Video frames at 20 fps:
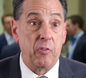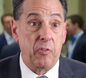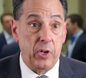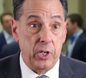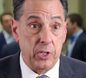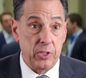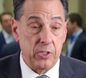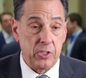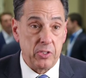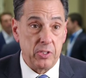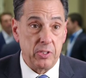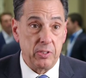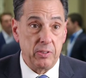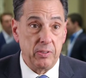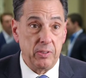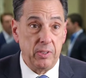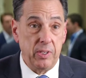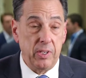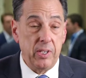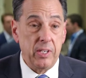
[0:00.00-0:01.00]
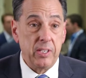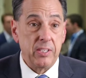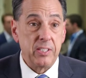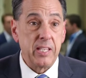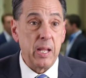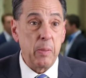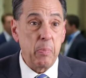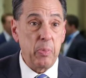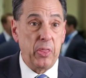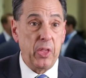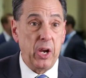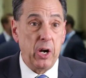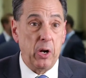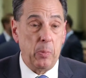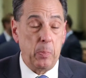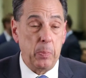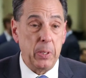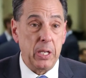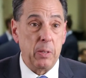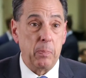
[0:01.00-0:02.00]
first. Step
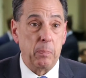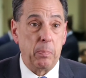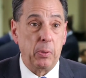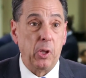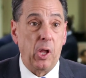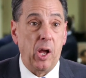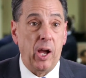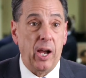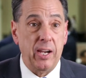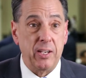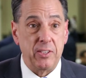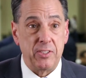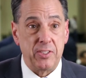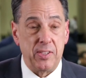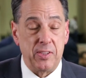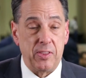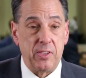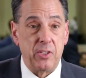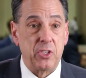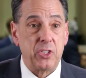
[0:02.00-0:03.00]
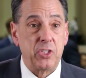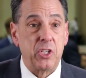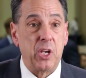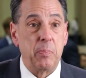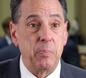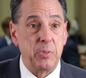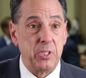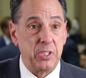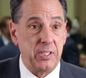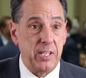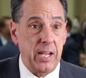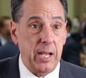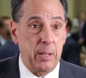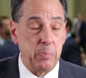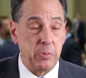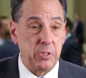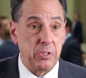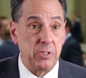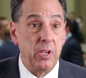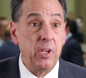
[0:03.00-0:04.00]
therapy implies that there's some
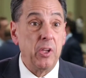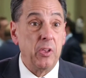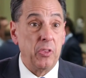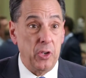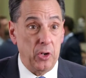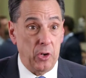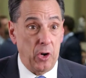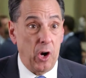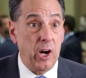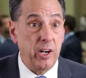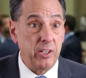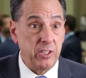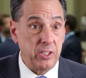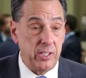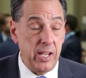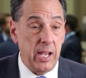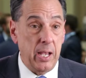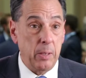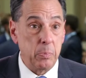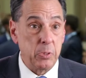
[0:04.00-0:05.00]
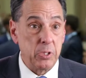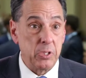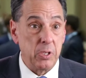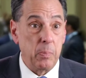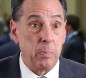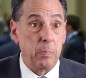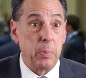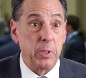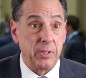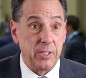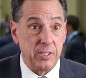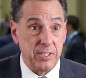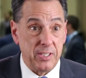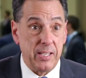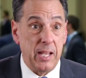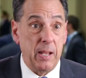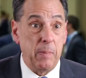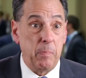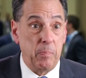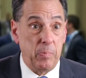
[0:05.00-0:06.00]
steps. There are steps, but the
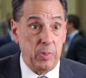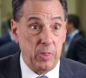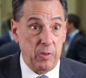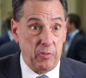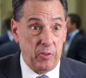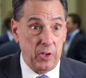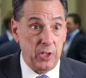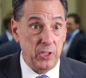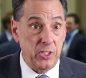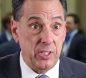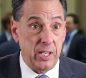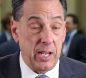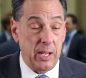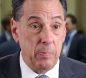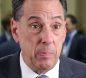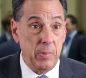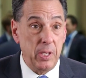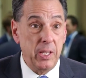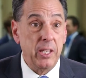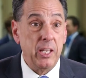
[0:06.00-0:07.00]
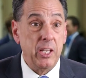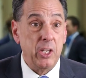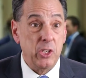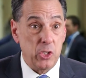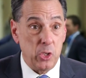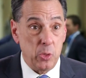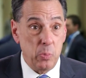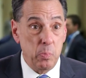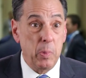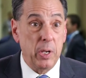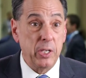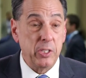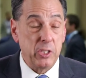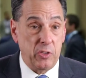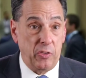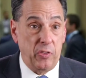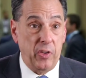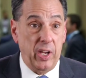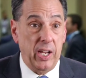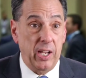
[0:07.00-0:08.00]
step, the first step is you
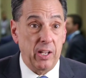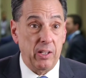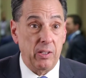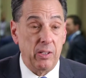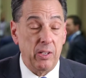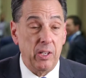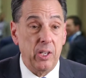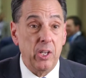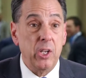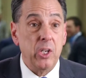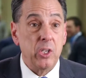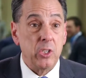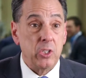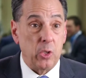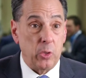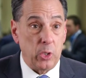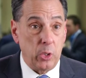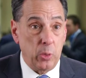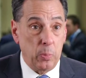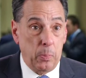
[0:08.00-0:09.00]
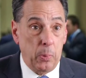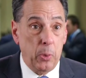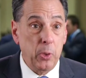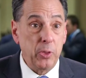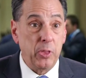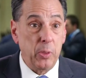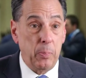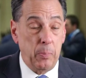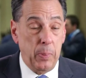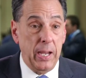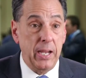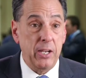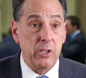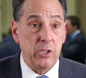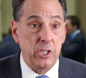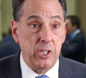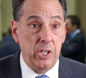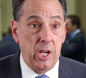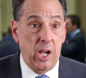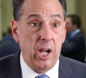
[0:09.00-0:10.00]
must fail. So you put the
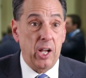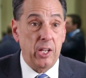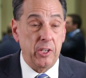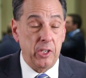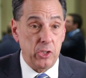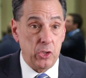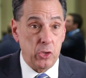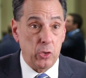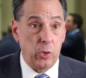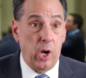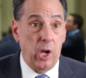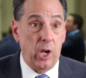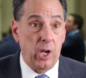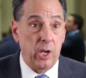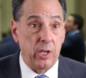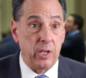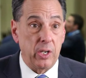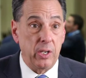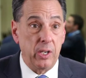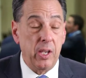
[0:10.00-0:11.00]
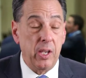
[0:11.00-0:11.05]
patient on a drug